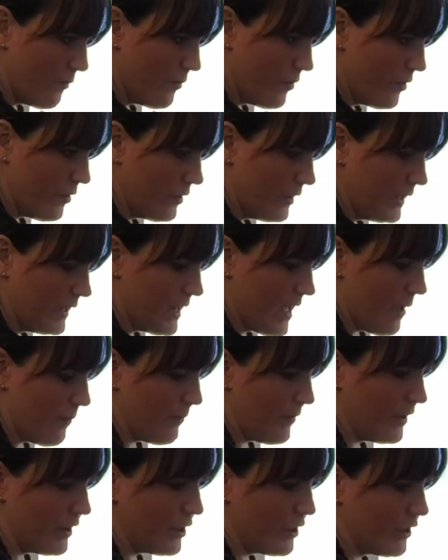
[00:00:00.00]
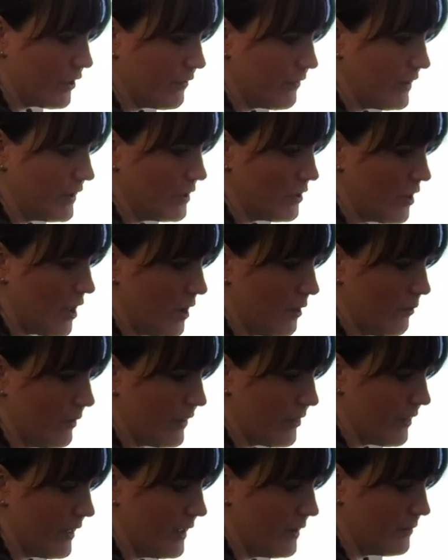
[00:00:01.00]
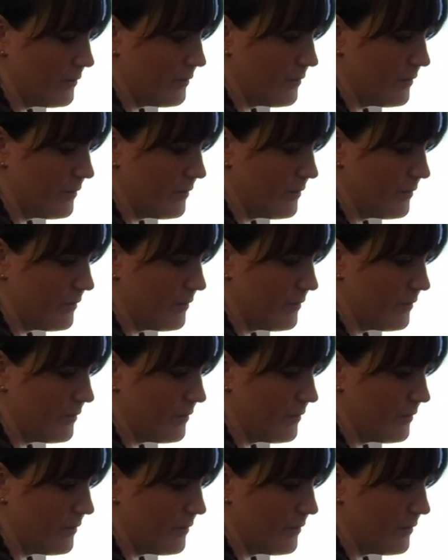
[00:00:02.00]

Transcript: pulling up and curving along with it.